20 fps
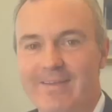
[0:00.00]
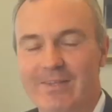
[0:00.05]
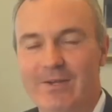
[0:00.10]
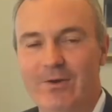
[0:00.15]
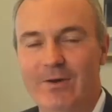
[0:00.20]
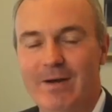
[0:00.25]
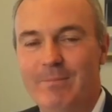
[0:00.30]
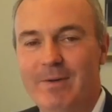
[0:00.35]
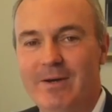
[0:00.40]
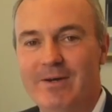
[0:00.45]

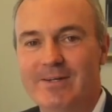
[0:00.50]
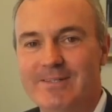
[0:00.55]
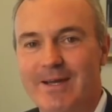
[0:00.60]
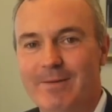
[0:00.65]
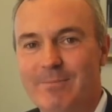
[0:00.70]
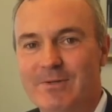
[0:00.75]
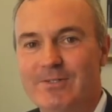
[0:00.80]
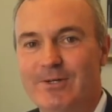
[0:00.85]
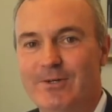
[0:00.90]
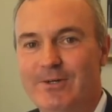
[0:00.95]
Hello, I'm
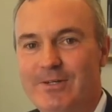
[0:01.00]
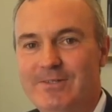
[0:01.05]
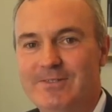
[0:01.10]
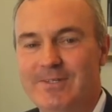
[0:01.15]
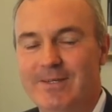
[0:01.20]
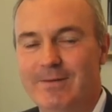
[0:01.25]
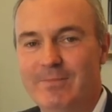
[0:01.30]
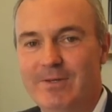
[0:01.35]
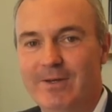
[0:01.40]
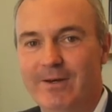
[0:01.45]
Maritime Attorney
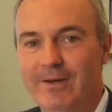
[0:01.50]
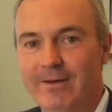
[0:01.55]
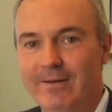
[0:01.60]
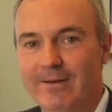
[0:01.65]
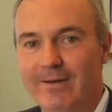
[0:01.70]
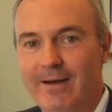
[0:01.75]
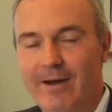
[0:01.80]
Tim Young.